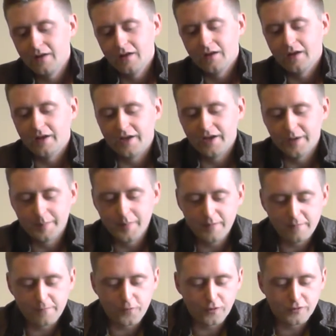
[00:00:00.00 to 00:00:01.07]

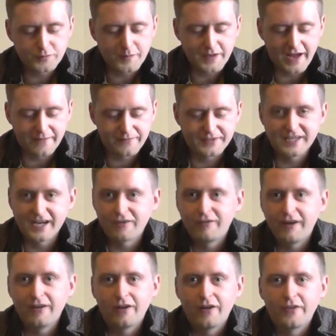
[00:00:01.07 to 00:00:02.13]
Moving forward, we have the tack
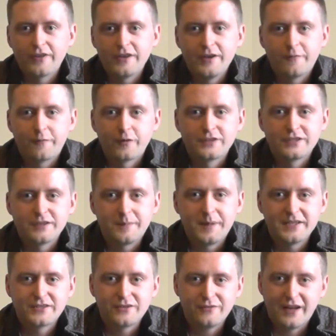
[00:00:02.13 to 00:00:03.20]
rail on the front of the
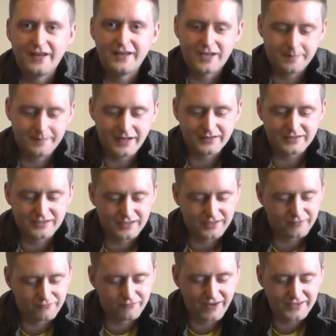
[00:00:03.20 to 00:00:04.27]
pistol. Now you can mount
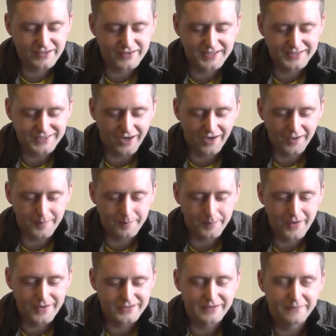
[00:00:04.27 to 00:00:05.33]
a range of things. I
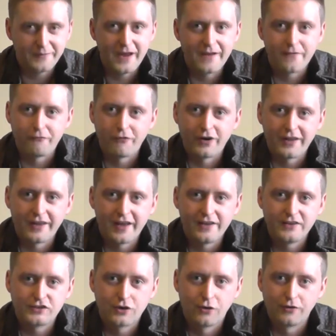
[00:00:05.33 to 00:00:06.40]
personally favour running
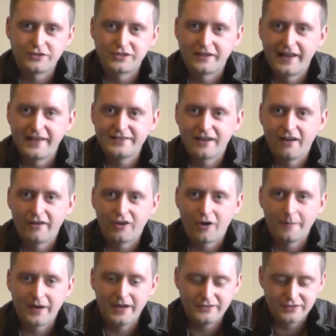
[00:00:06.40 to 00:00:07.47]
a torch and laser light
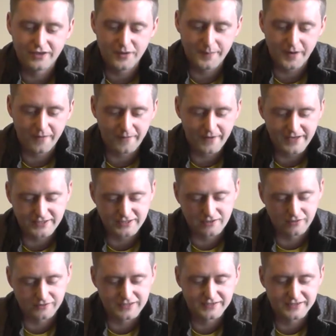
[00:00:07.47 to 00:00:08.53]
combination on the bottom here,
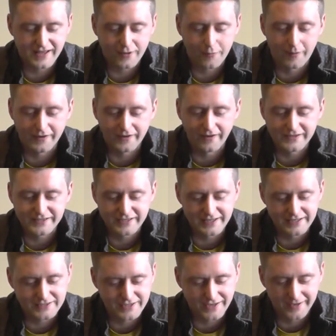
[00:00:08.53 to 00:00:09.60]
slots into that quite
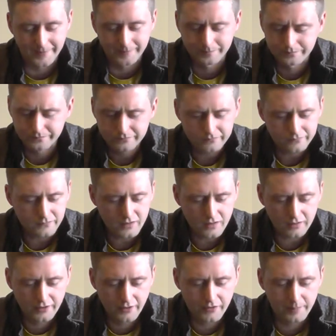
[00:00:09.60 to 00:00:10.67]
nicely, so
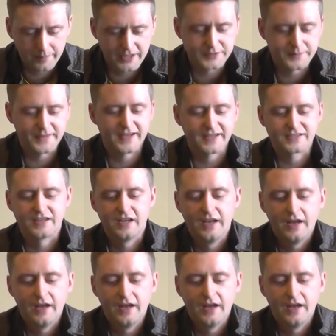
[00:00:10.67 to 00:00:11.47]
no complaints with that.